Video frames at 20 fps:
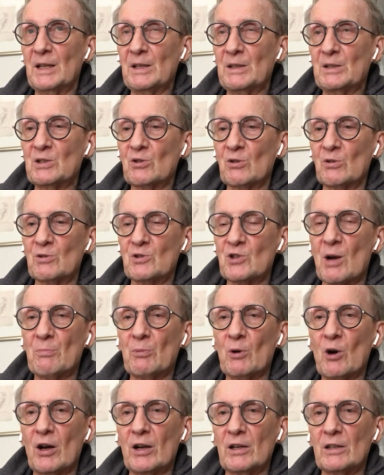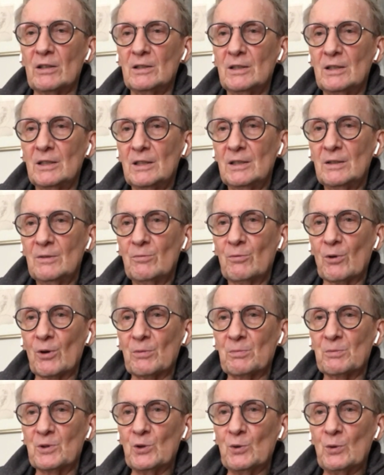sort of jump on
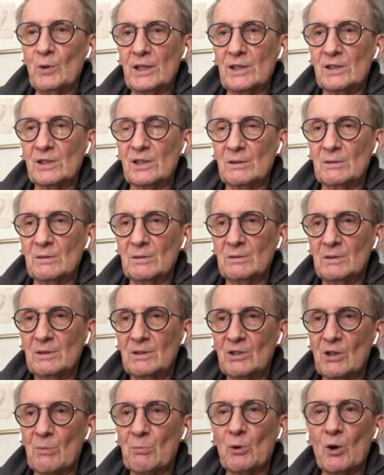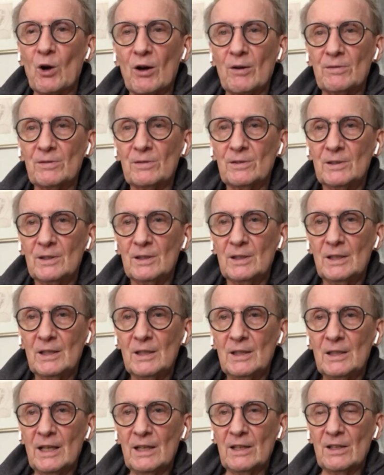for 2 weeks and jump off, yeah.
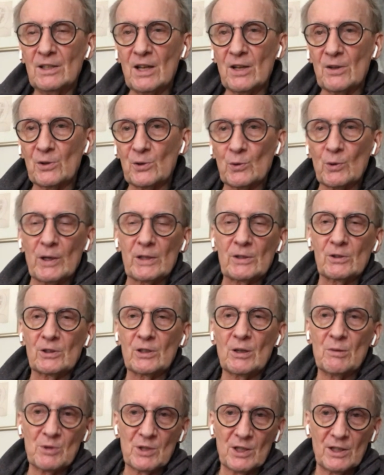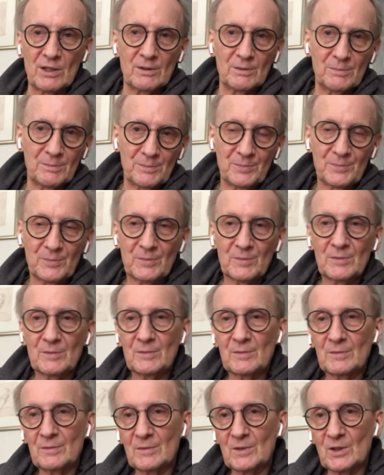and another director comes in
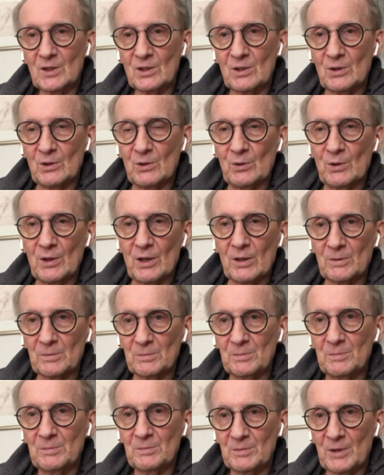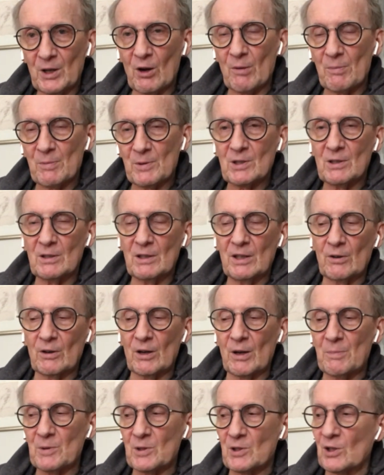to do their
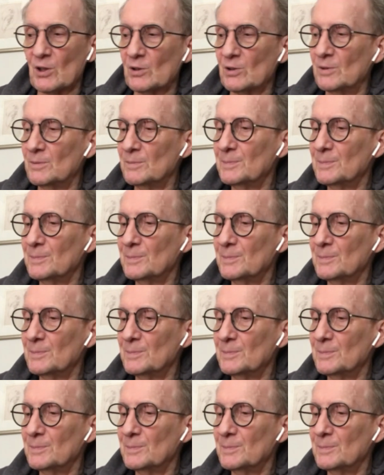episode.